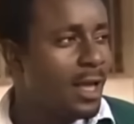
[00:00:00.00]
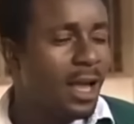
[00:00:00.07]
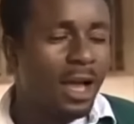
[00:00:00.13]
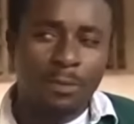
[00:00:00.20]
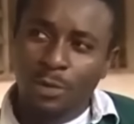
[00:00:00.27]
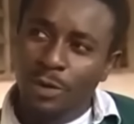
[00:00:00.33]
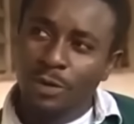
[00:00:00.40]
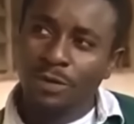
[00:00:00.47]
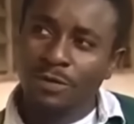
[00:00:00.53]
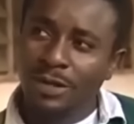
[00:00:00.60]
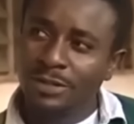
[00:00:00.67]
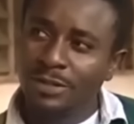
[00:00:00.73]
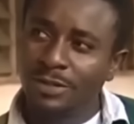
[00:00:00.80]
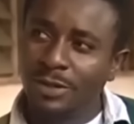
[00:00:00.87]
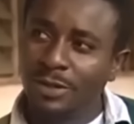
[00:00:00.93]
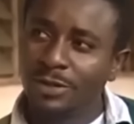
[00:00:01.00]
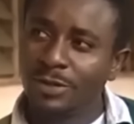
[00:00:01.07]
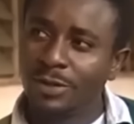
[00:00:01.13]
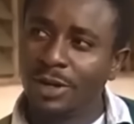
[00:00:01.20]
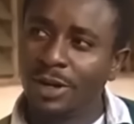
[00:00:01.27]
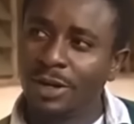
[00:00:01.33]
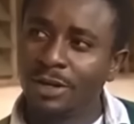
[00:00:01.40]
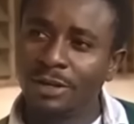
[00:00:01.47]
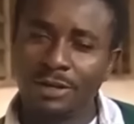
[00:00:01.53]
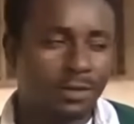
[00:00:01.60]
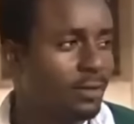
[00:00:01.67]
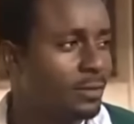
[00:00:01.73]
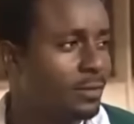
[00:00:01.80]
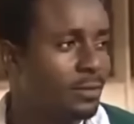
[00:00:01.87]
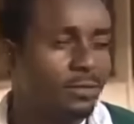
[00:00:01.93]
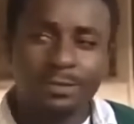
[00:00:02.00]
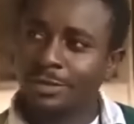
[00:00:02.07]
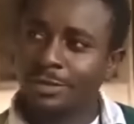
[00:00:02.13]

to pay the rent of 2 million naira per